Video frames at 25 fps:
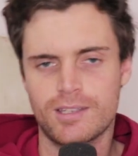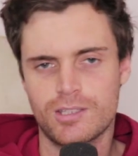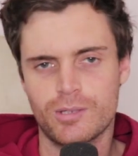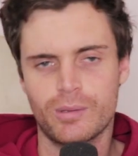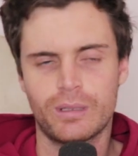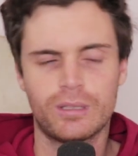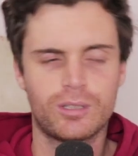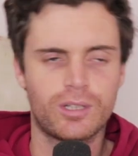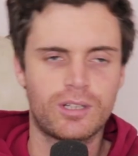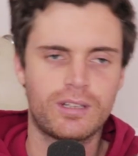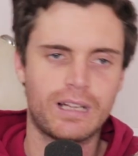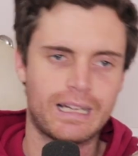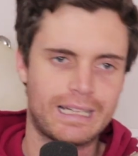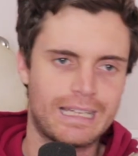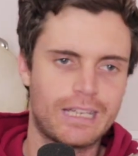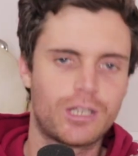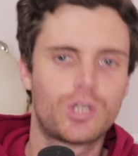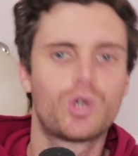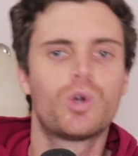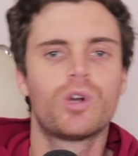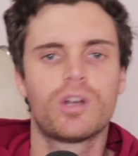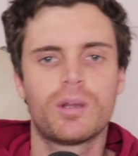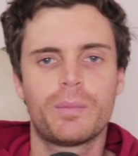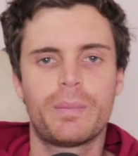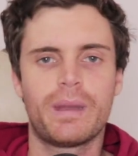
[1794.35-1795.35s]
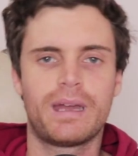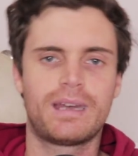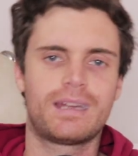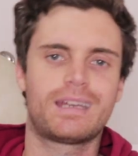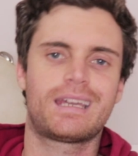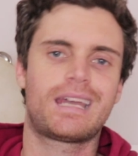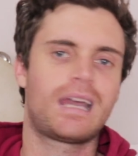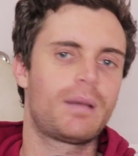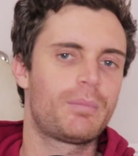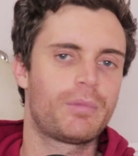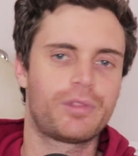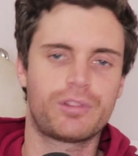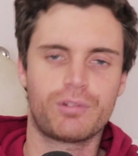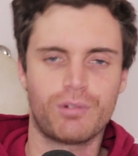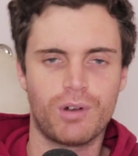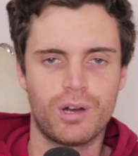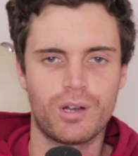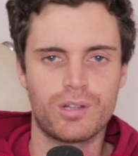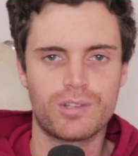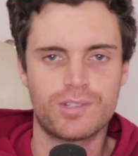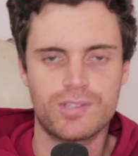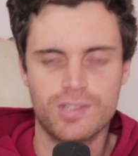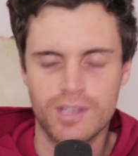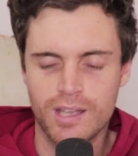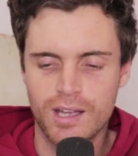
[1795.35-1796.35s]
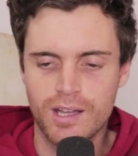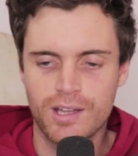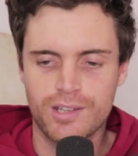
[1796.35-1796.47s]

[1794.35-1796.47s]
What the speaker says: so he looked like he could have been in Game of Thrones.